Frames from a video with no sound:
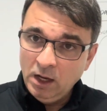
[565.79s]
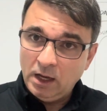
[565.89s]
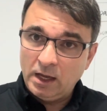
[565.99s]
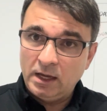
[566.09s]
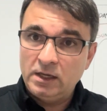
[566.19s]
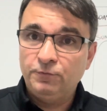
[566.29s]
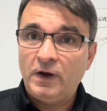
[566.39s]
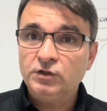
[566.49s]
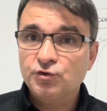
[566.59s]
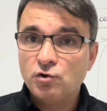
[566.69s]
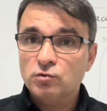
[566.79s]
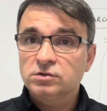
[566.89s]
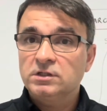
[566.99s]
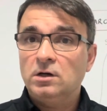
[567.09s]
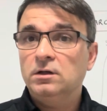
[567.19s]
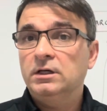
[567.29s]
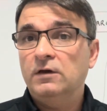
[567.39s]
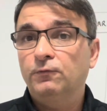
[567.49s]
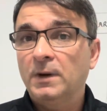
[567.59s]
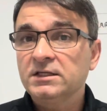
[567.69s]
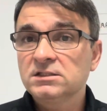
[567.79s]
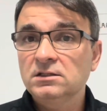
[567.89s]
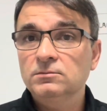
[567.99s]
if I struggle selling, if my team